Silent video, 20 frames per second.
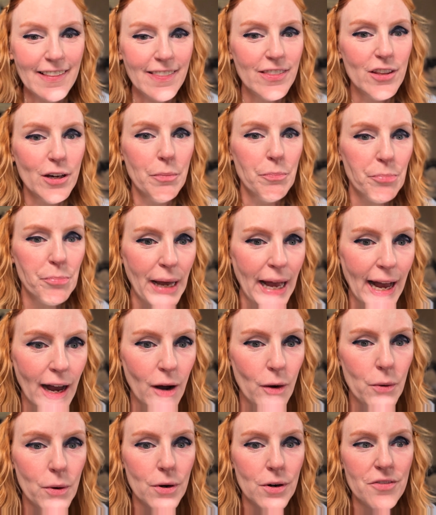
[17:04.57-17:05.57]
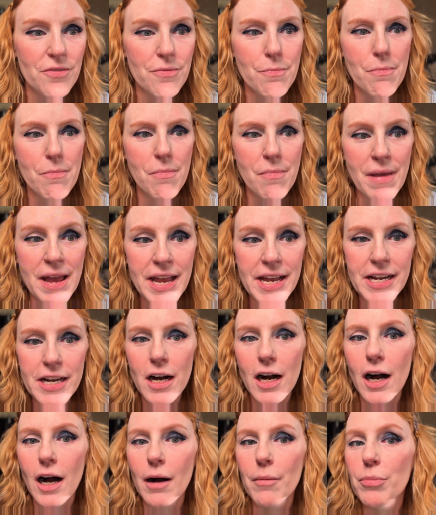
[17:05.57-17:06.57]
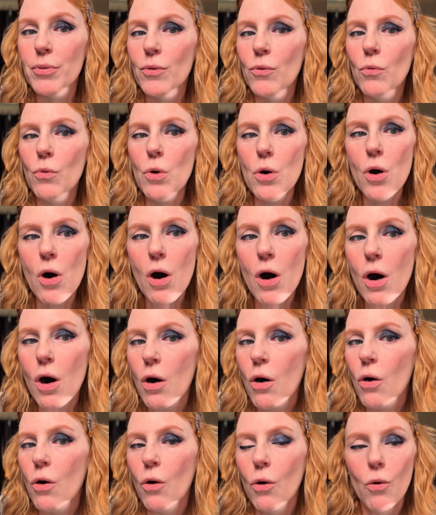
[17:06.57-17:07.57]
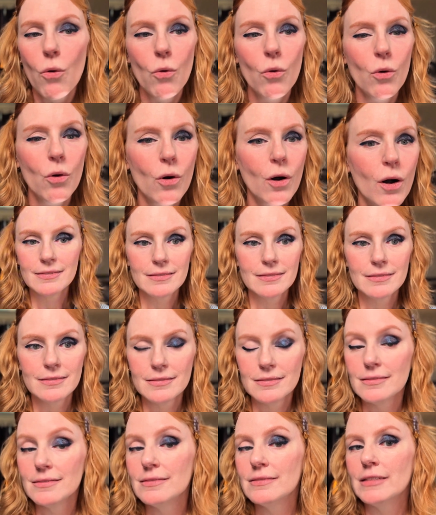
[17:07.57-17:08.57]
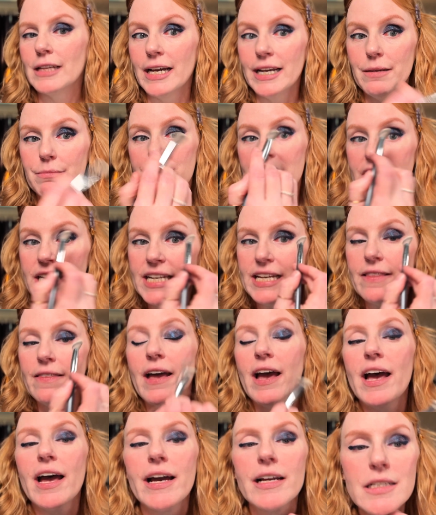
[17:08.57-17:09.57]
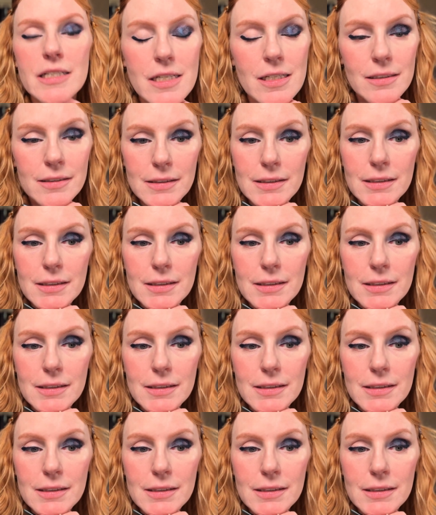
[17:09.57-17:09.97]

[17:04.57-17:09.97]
The power of makeup. Whoa. I'm digging that.